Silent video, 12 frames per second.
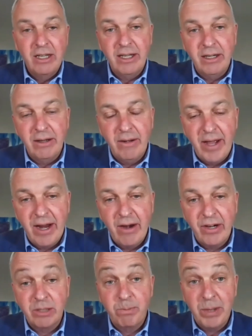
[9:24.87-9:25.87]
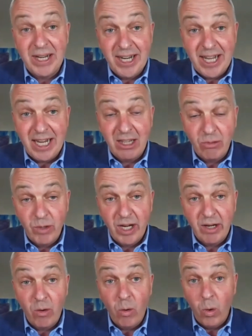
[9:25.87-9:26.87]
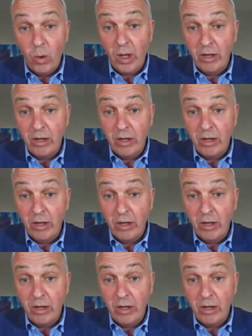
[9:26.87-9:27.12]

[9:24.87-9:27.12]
areas beneath where all